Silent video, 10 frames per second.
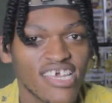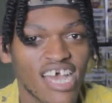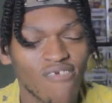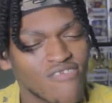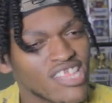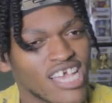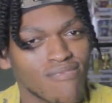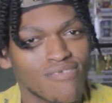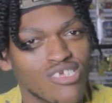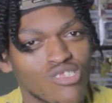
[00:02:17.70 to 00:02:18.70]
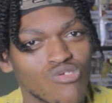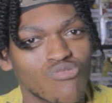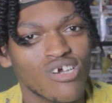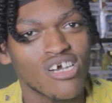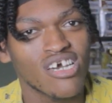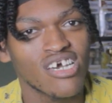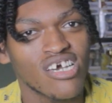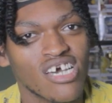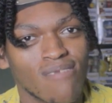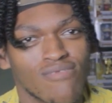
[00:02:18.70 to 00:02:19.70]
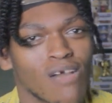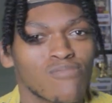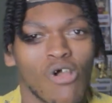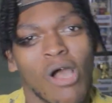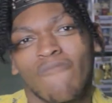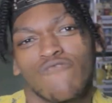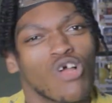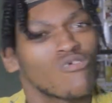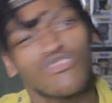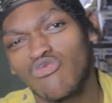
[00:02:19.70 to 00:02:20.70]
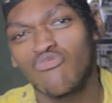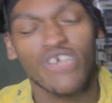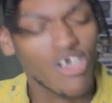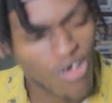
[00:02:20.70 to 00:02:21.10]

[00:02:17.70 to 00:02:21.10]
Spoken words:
I feel like I'm getting too, I'm flowing too well.